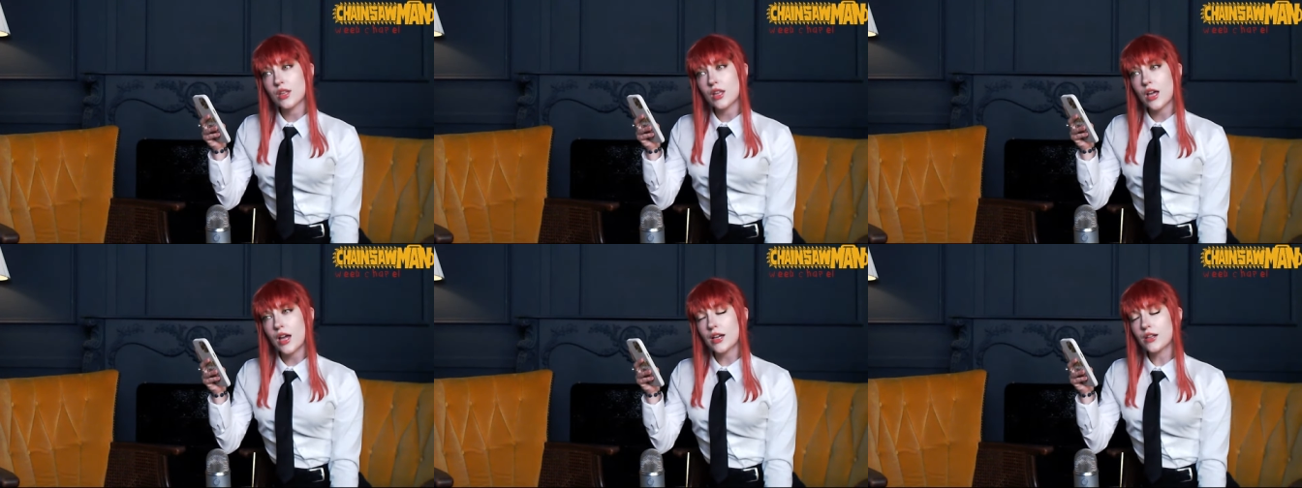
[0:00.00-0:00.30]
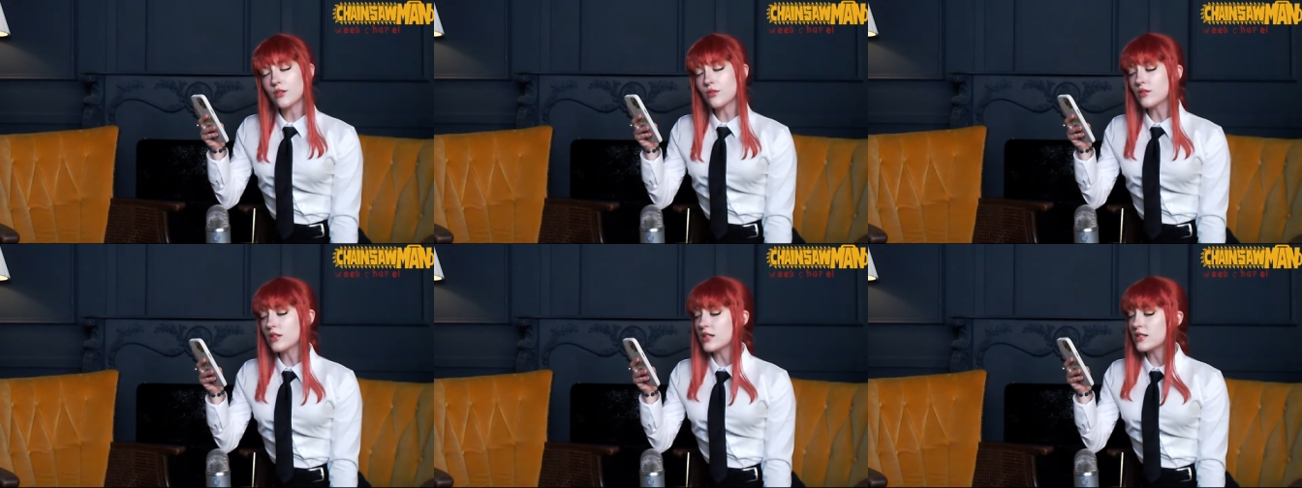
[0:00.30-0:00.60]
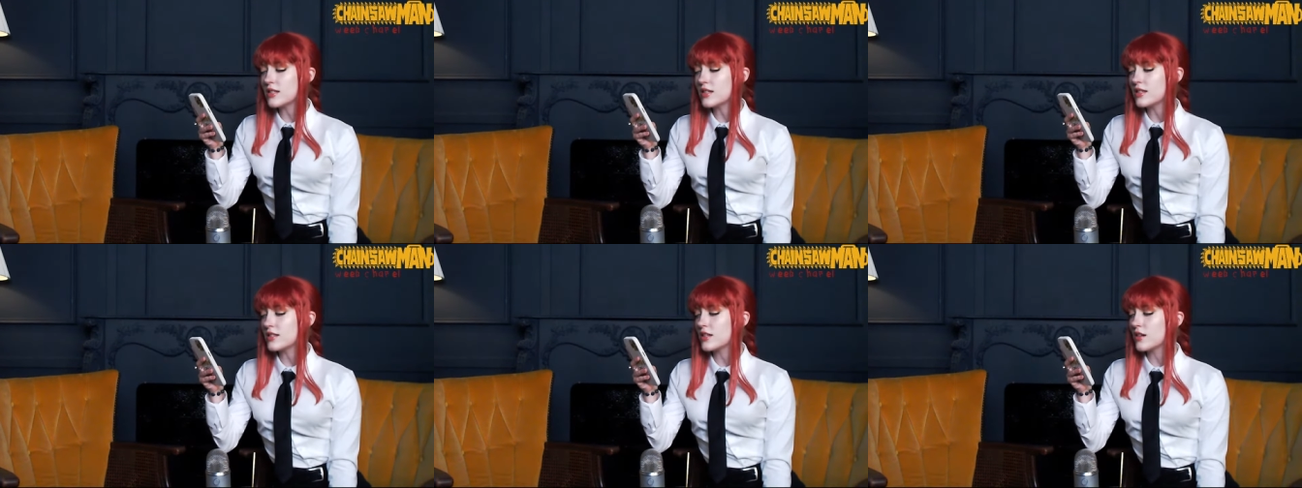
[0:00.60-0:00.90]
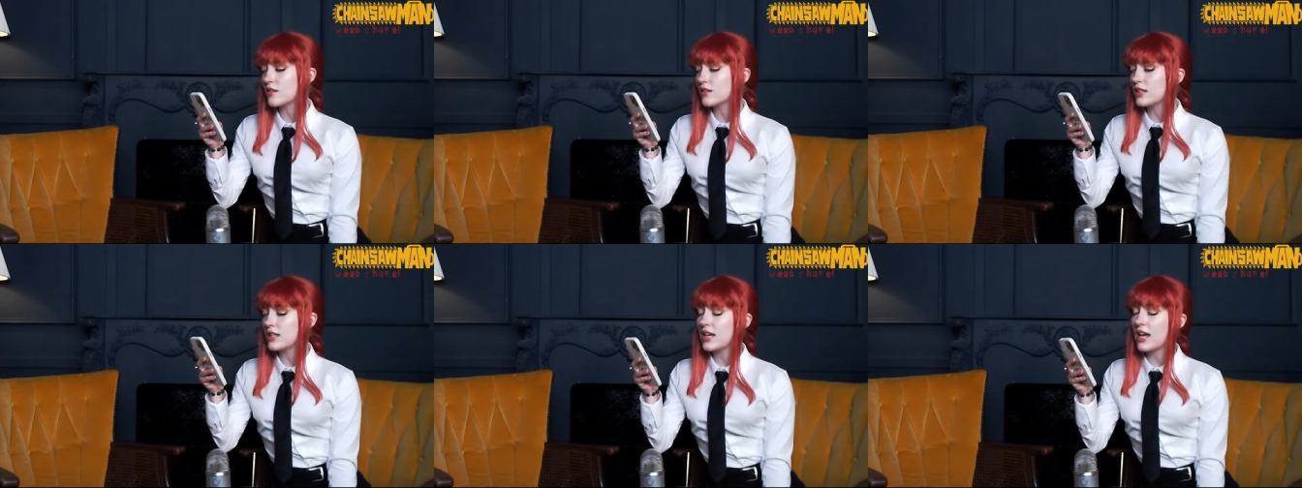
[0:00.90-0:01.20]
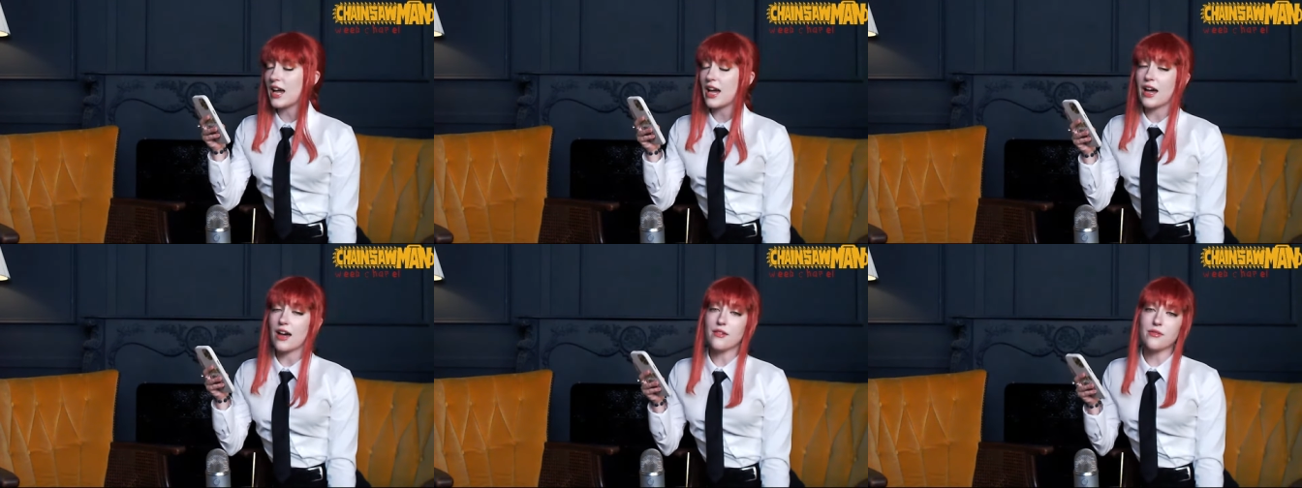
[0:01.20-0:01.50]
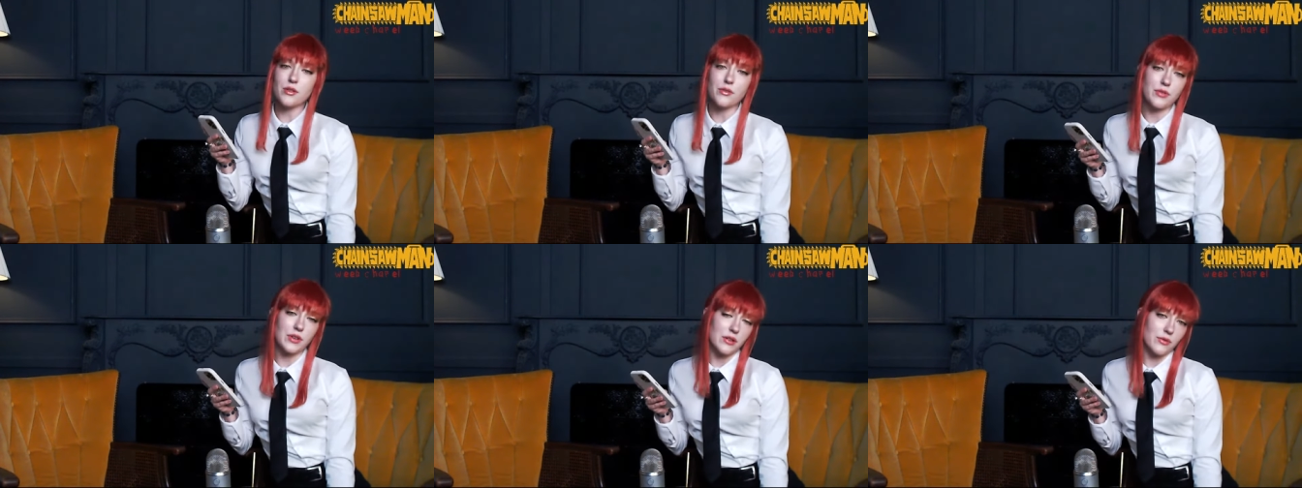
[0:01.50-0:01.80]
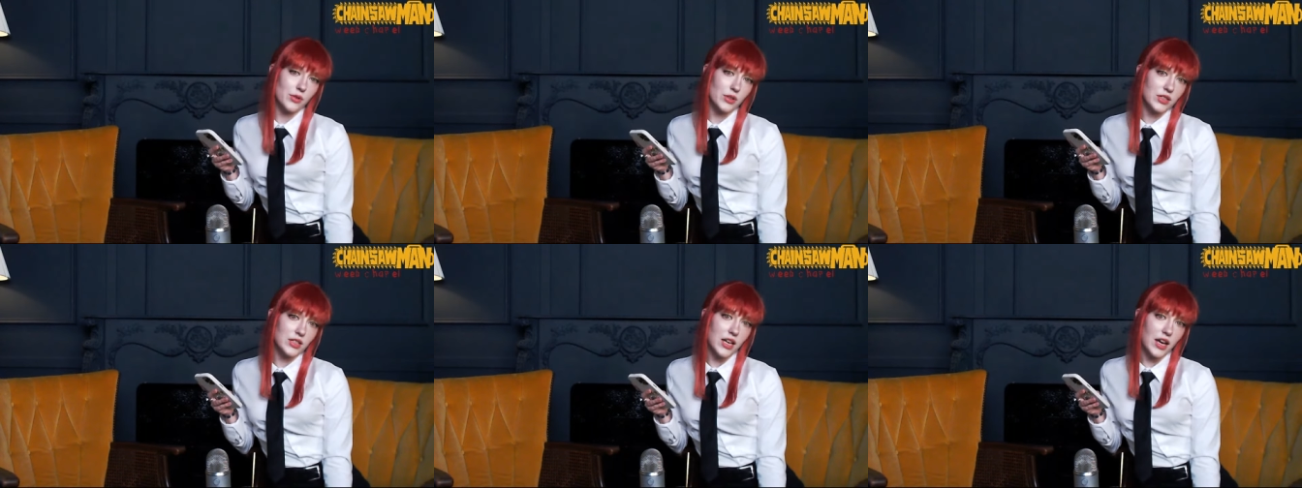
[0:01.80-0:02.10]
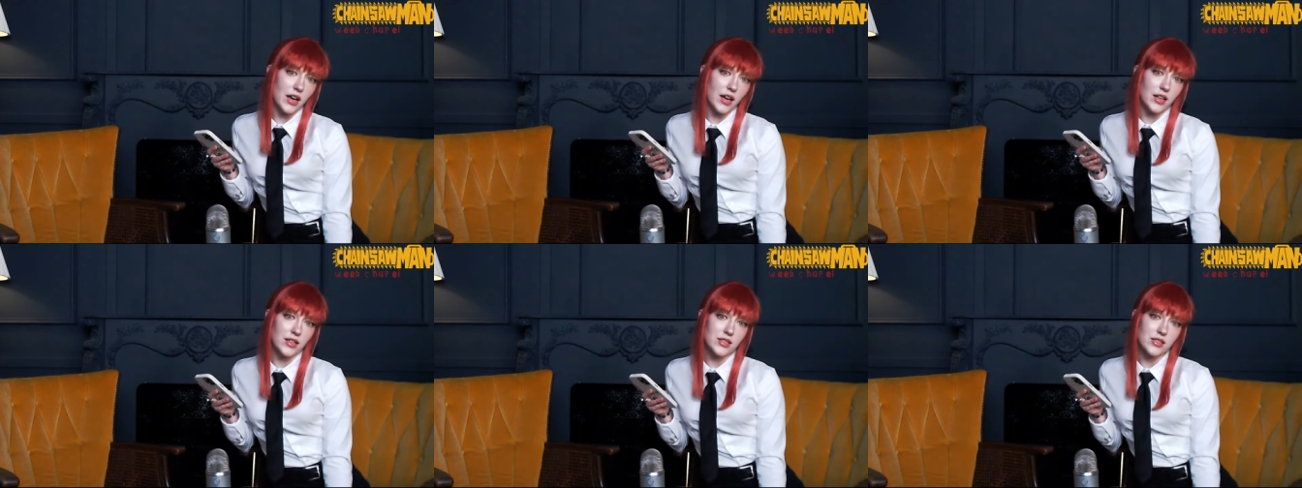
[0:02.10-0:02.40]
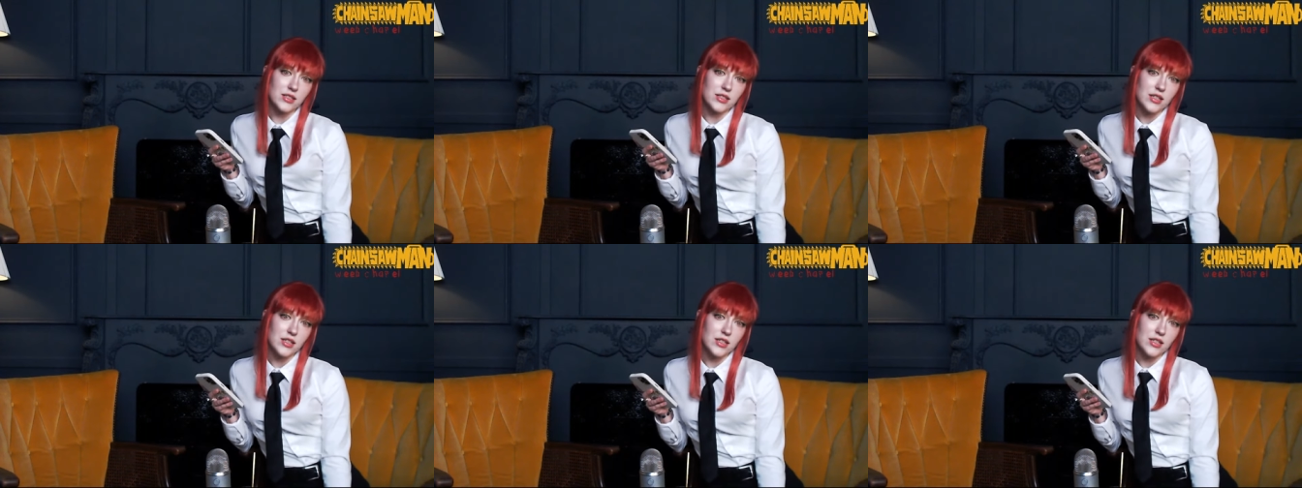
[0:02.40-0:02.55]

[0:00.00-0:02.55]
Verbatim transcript: I don't necessarily have a favorite cat.